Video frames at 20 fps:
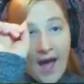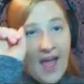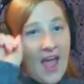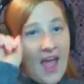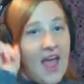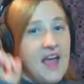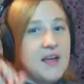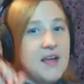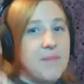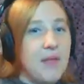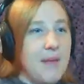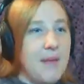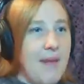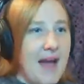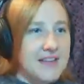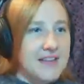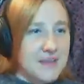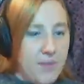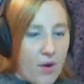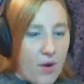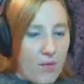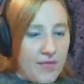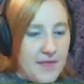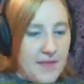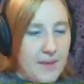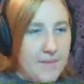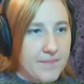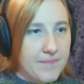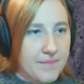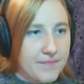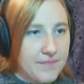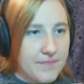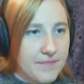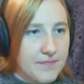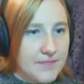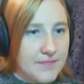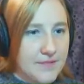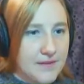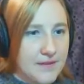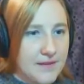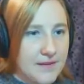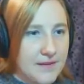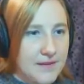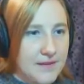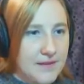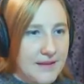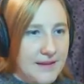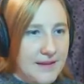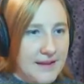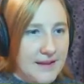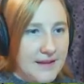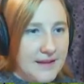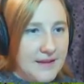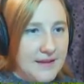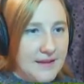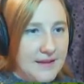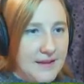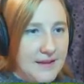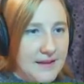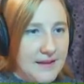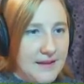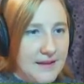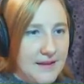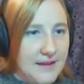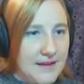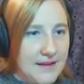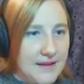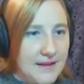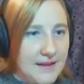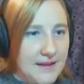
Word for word: I can play basketball with them. It, it, it,